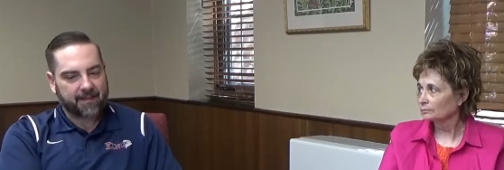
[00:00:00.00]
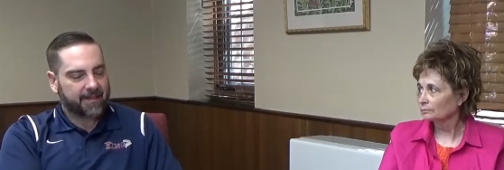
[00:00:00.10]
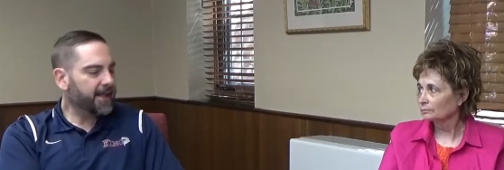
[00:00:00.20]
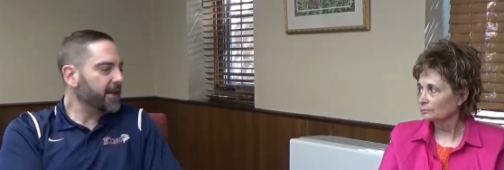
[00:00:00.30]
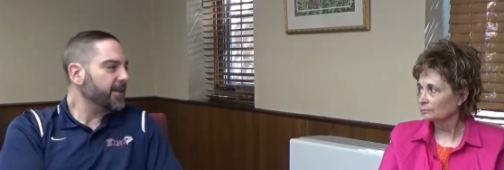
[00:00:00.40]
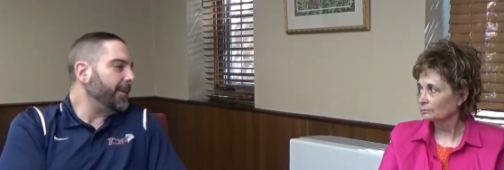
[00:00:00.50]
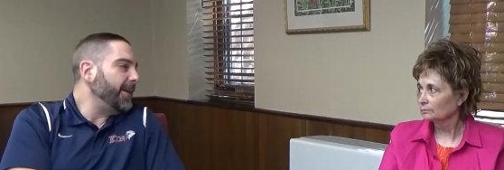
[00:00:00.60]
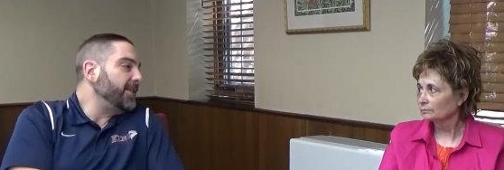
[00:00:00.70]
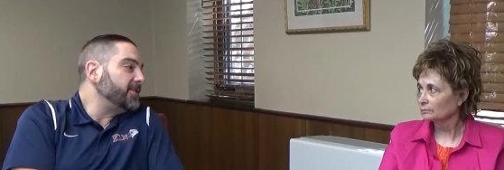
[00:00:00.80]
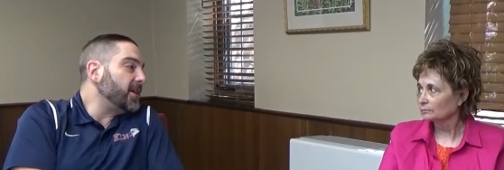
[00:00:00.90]
Speaker 1: Yeah,
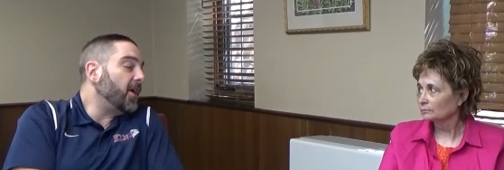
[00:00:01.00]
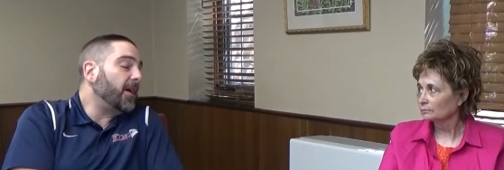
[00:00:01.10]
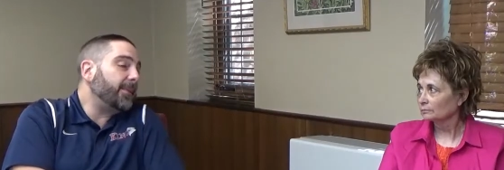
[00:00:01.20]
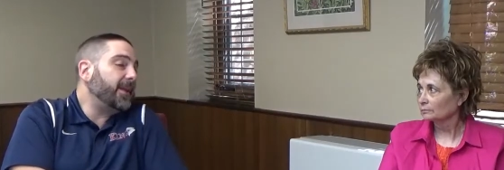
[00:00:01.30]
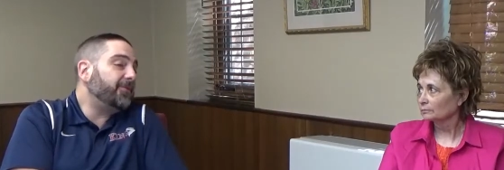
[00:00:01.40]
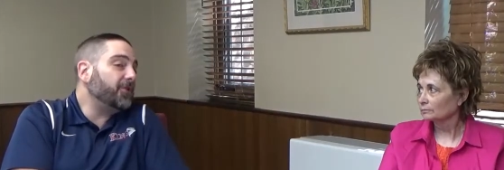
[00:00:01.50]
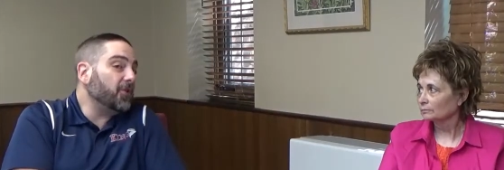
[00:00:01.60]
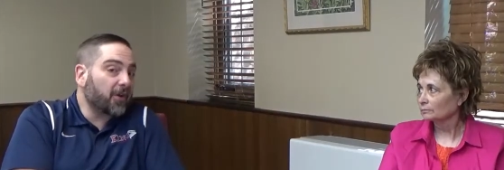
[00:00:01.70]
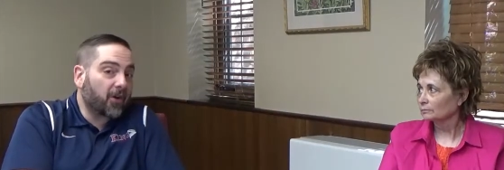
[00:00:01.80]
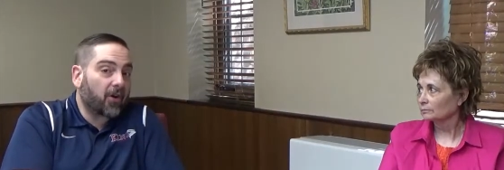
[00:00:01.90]
there's. I mean, if you
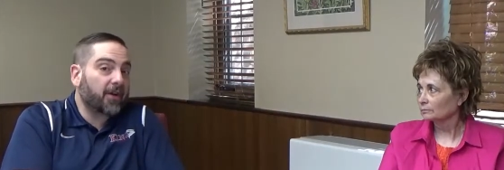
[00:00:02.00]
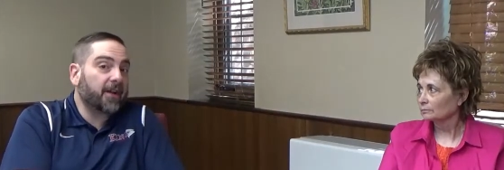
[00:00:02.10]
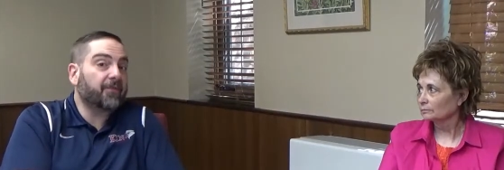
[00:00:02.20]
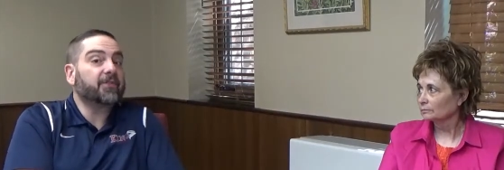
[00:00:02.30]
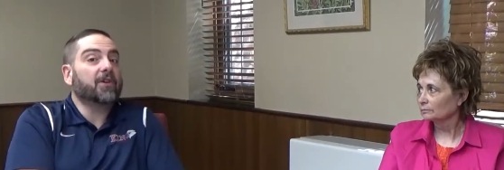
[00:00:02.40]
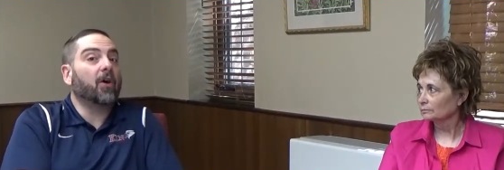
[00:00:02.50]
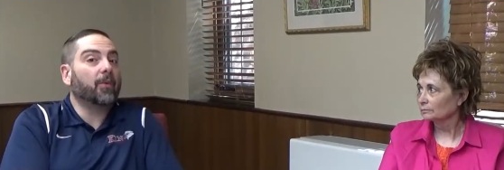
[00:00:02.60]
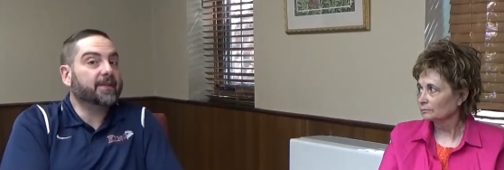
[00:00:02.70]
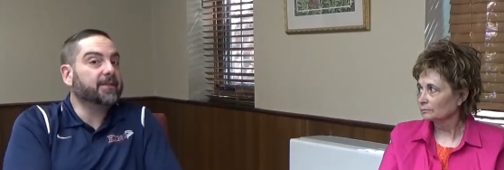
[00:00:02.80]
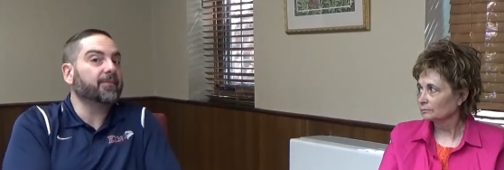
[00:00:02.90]
look hard enough, there's
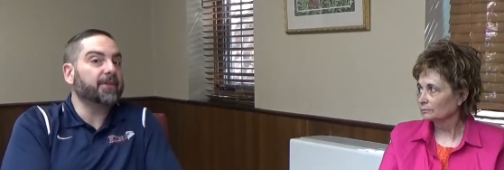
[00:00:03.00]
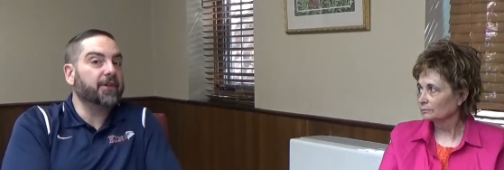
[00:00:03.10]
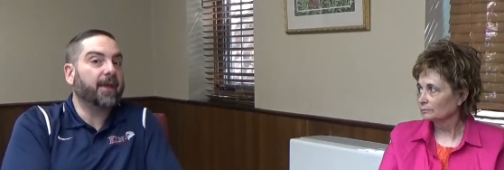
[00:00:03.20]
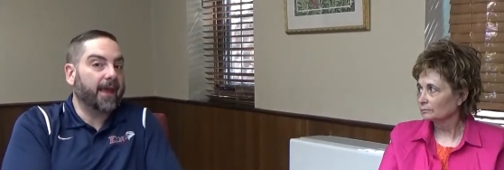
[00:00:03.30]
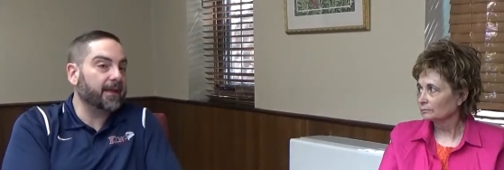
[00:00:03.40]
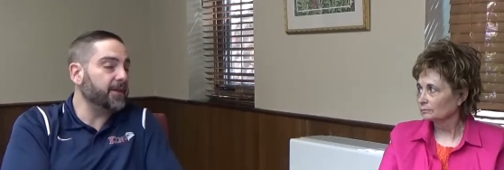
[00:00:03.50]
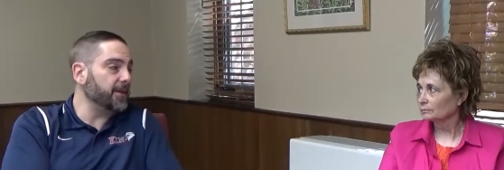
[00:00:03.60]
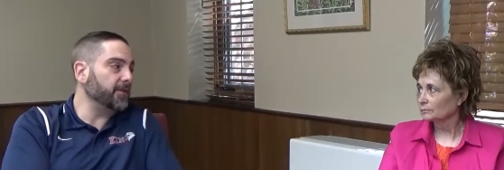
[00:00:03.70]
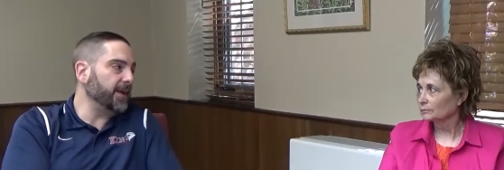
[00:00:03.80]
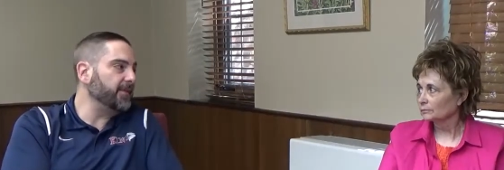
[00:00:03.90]
always something you can
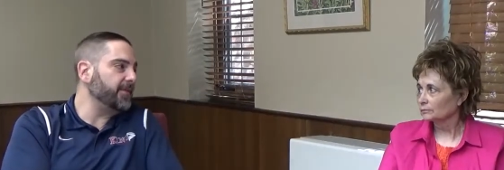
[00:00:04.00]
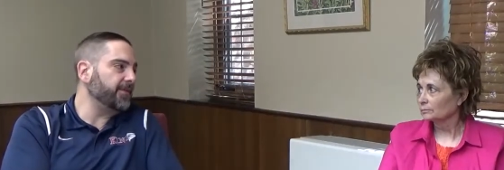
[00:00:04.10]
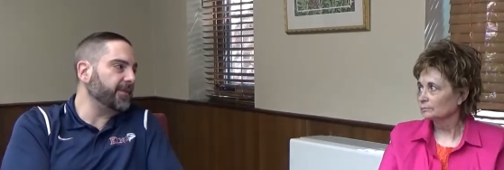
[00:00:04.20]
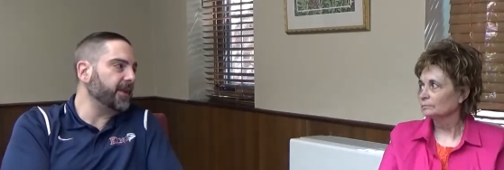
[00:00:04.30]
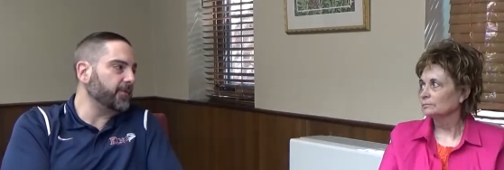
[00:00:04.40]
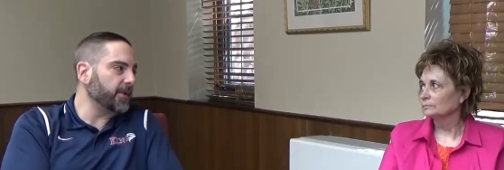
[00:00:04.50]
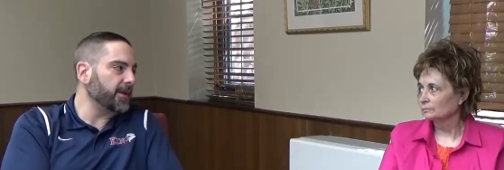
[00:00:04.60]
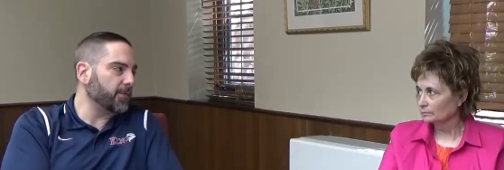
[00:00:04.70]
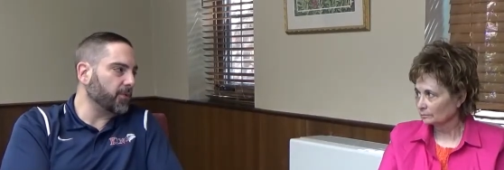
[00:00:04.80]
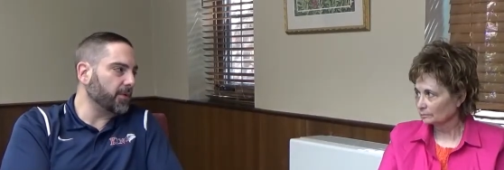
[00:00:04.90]
do, even if you're feeling really
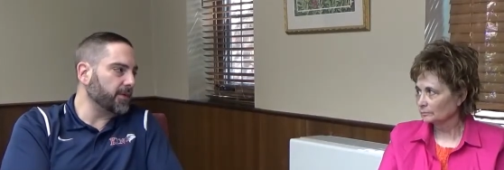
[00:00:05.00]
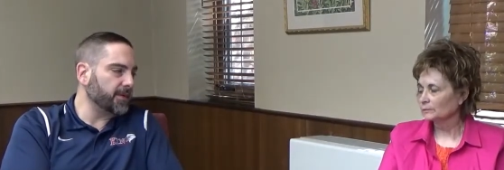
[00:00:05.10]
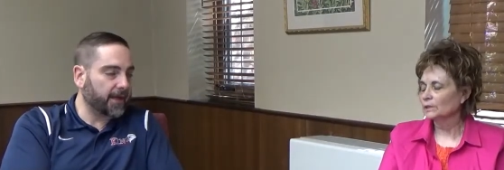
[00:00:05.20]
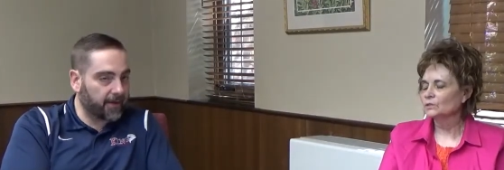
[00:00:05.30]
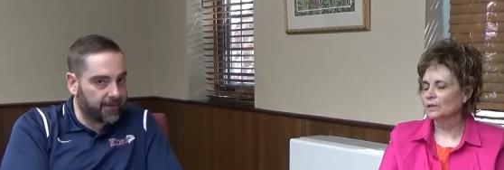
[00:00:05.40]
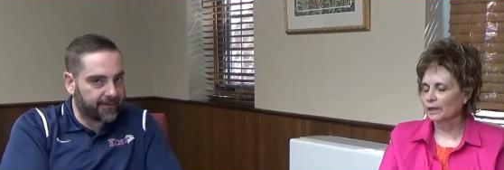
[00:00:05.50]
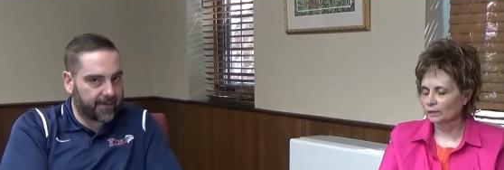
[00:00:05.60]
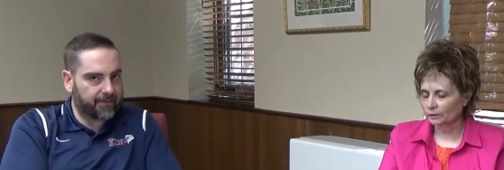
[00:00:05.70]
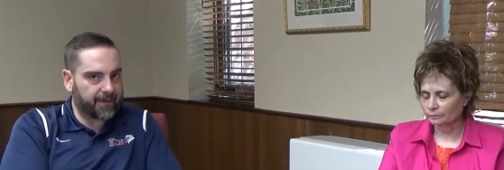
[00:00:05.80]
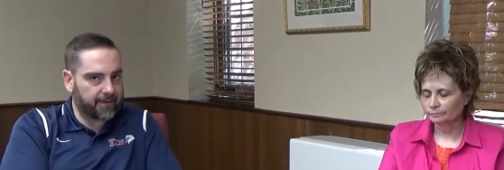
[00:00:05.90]
bored. There exactly. is
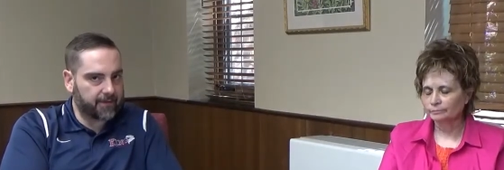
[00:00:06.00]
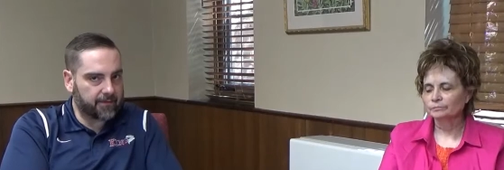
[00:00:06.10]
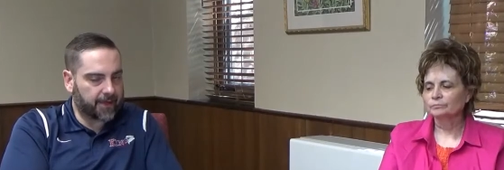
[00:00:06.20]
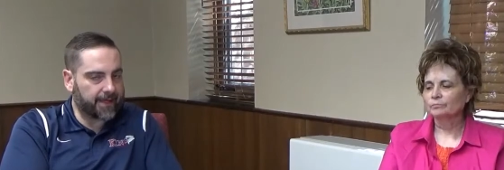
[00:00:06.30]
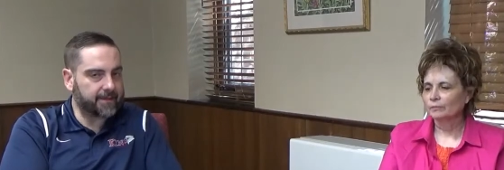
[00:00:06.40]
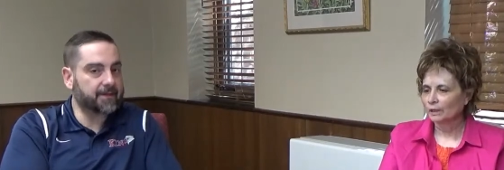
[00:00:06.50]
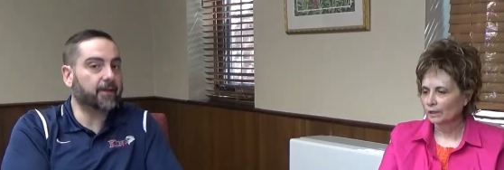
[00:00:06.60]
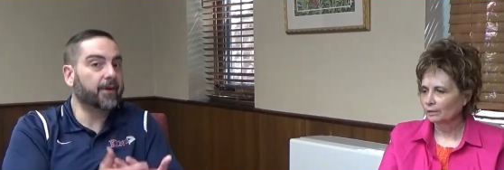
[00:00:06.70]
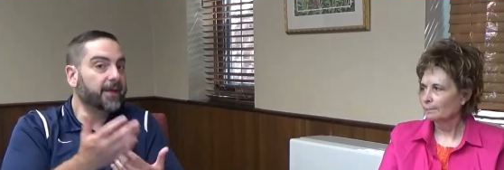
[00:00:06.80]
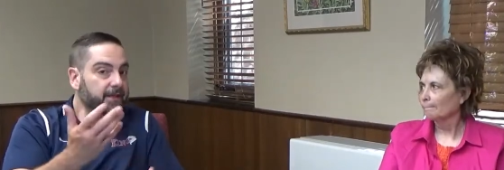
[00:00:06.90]
something, right?
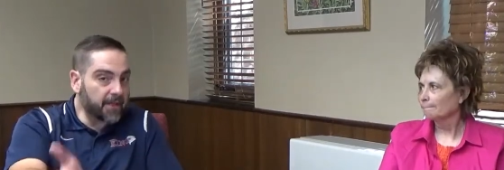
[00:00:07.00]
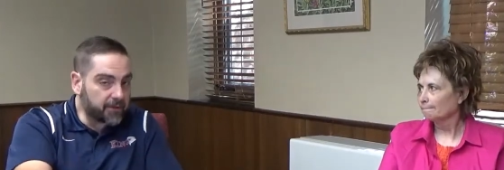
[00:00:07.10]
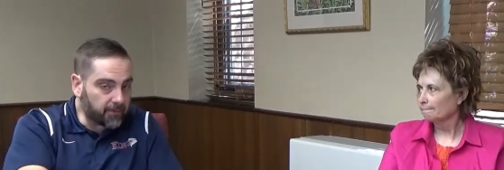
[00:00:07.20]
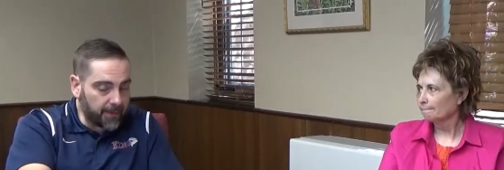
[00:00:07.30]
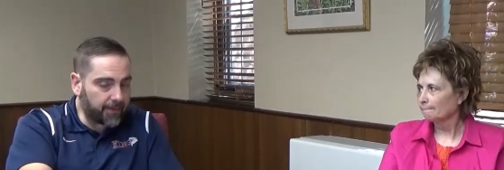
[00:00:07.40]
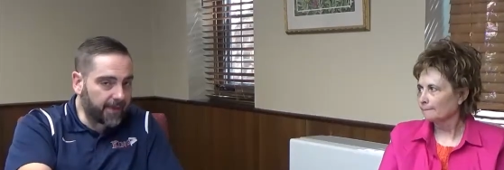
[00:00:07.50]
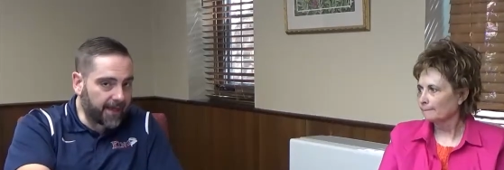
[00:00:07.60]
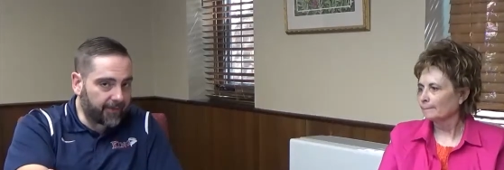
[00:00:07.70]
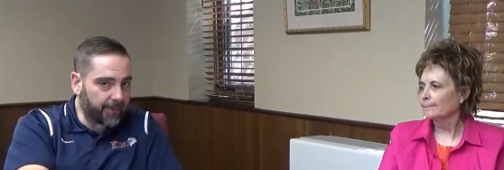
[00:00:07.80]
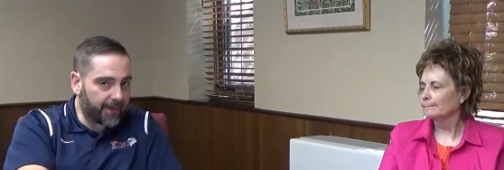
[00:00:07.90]
So just remember that,
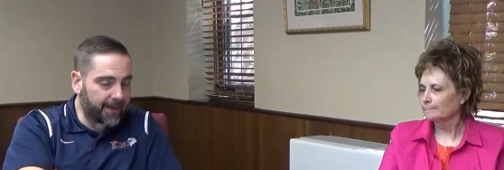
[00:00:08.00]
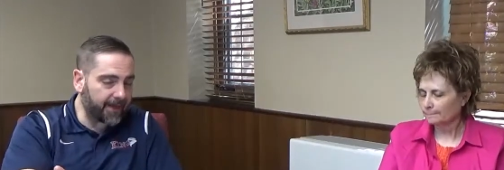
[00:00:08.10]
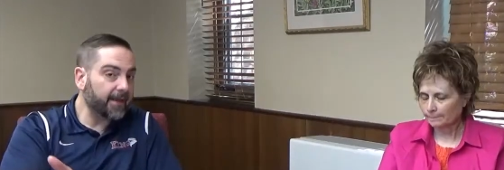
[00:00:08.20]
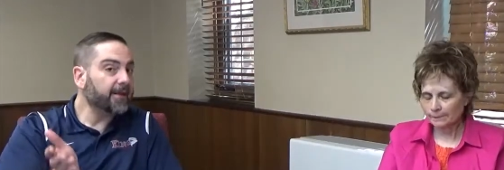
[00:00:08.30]
everybody.